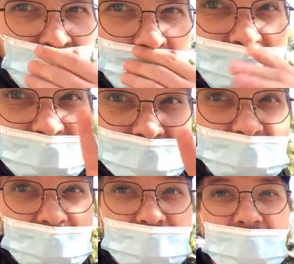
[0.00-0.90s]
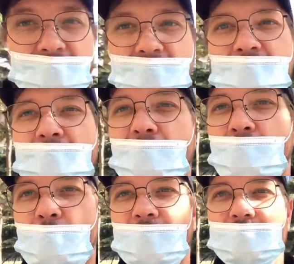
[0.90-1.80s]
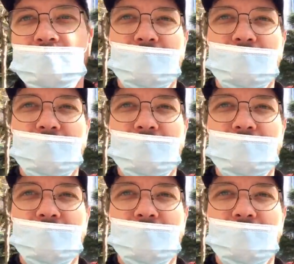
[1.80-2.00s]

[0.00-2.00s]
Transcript: It's a Saturday, and I waited till